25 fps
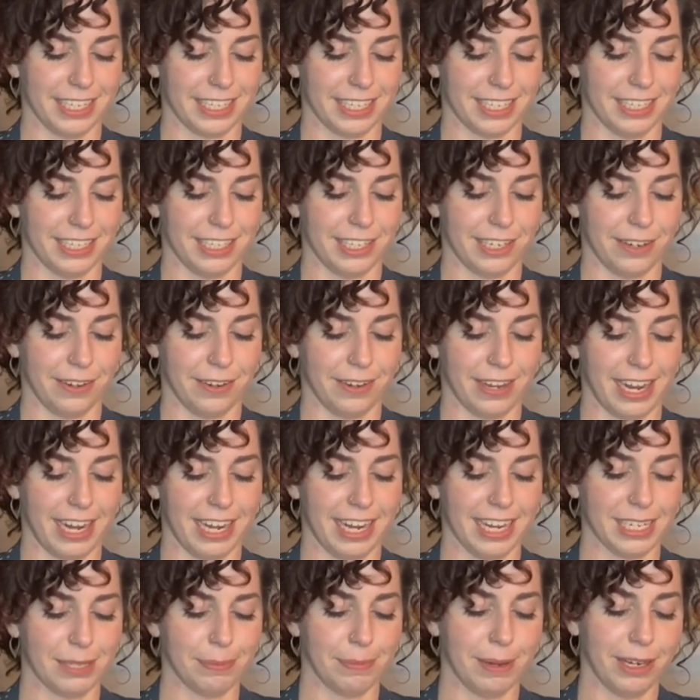And so I
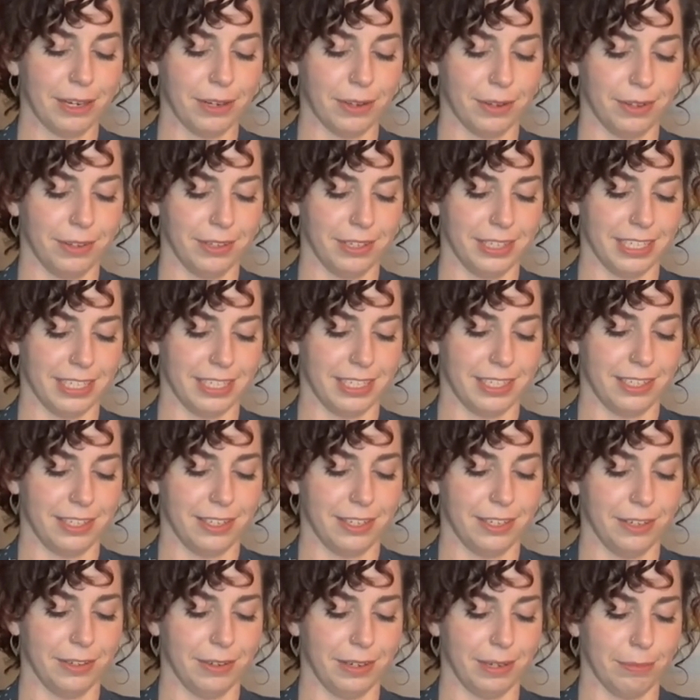guess my goal is
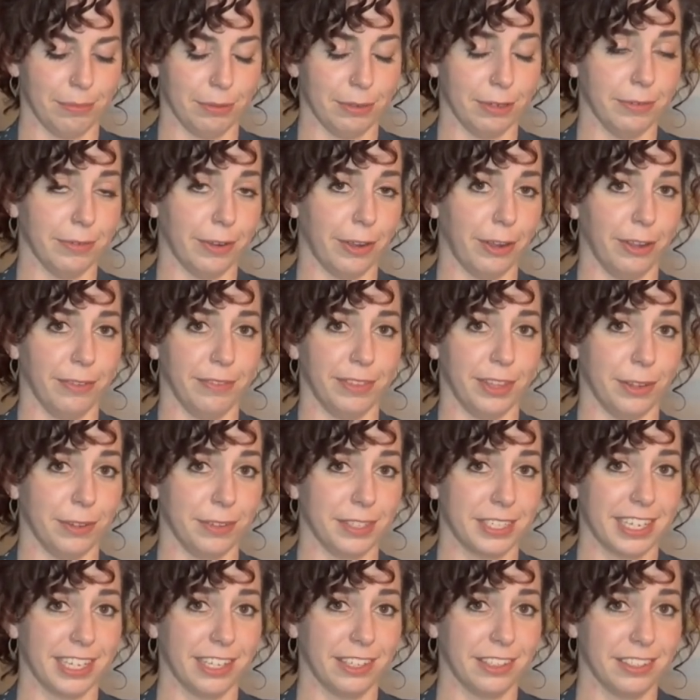to improve all of those
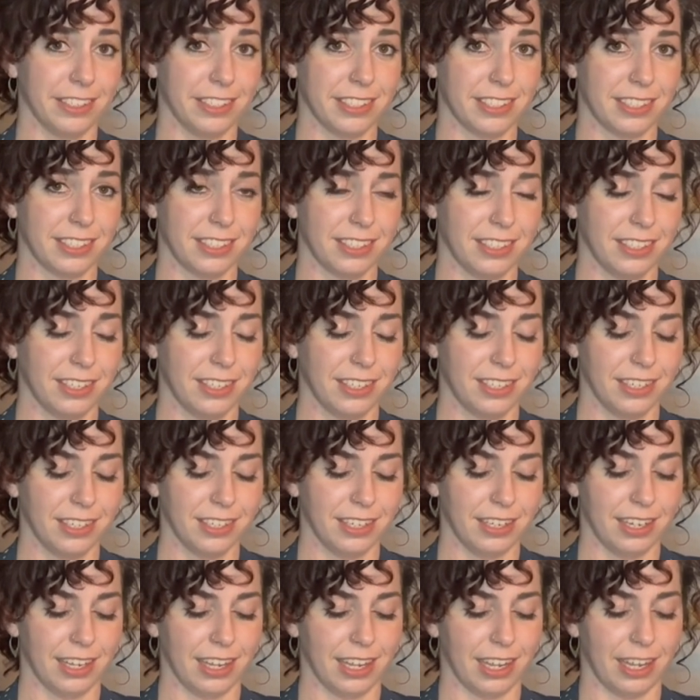skills
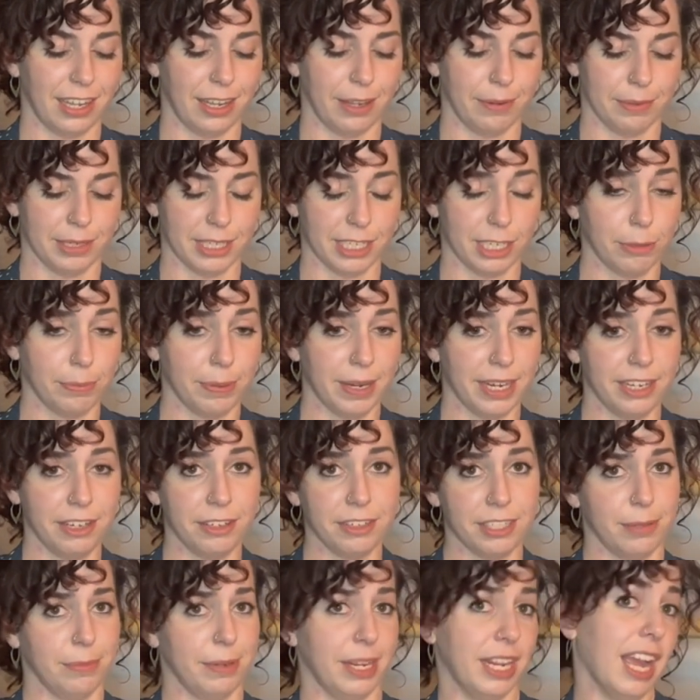because they're brand new
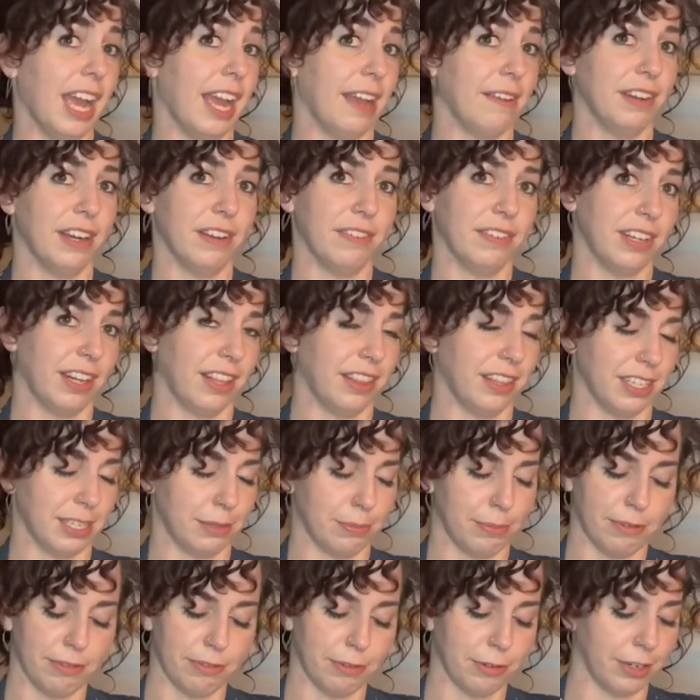to me. I've never done this
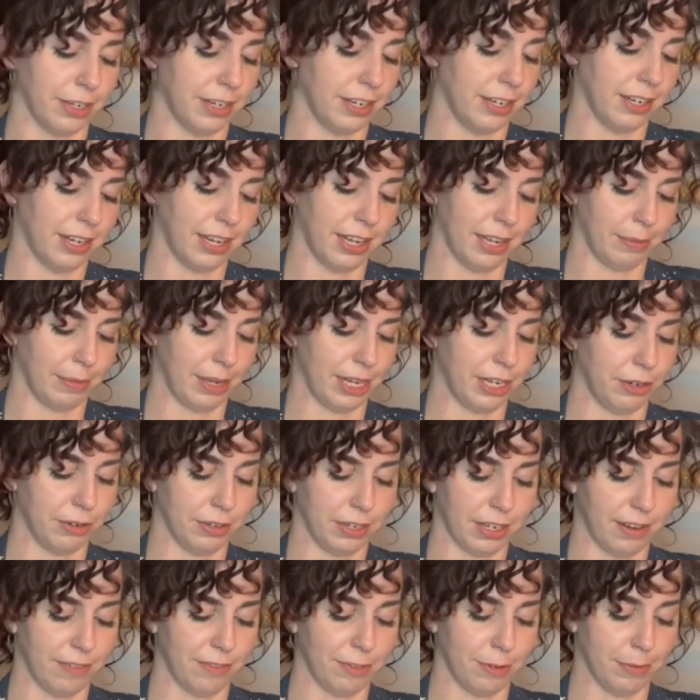before. I don't
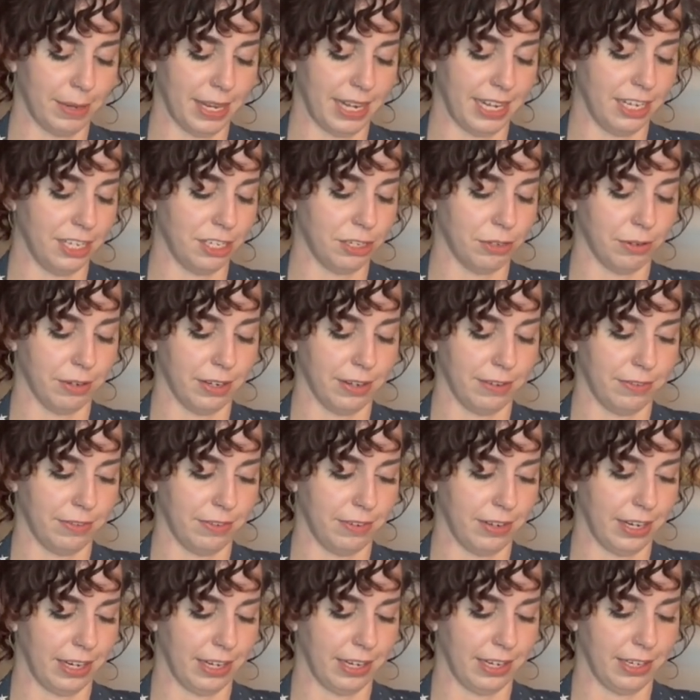come from any sort of
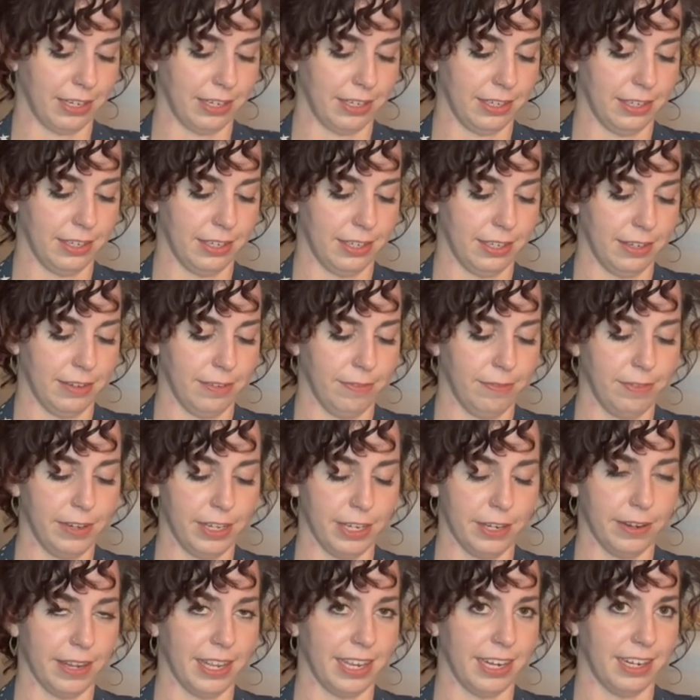
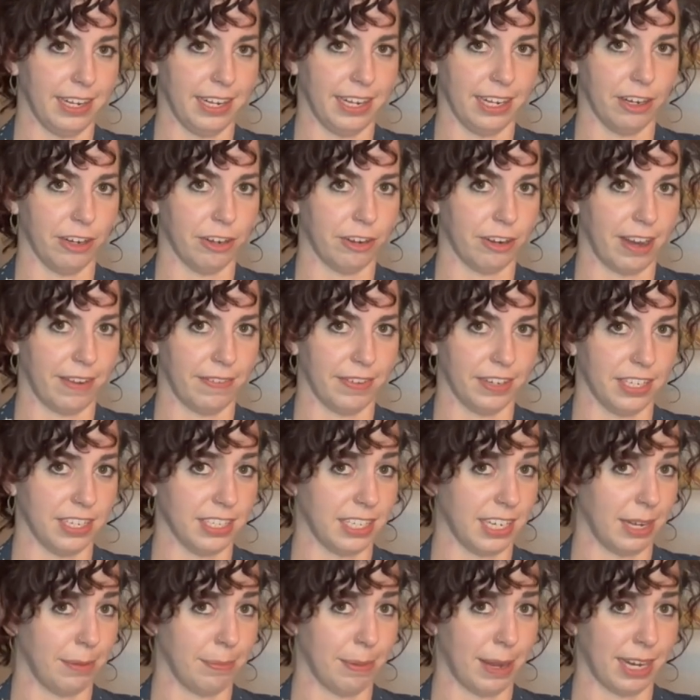video editing or graphic
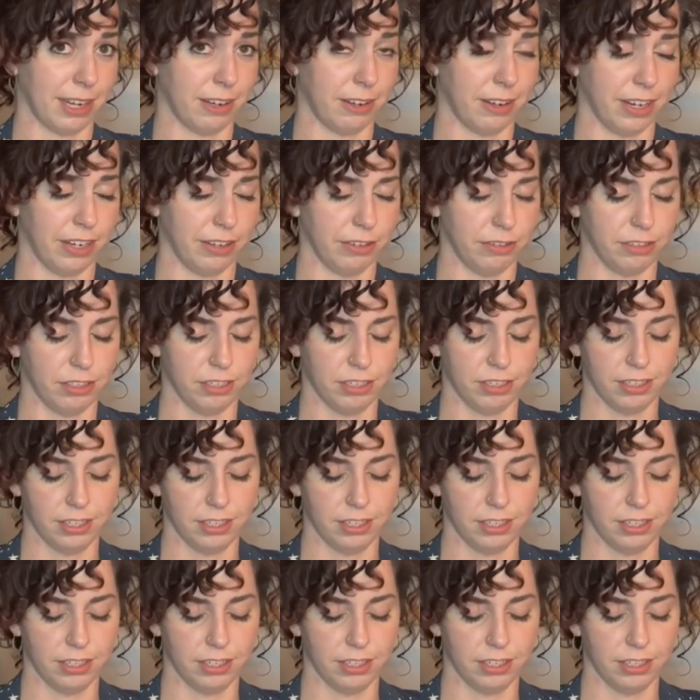design background.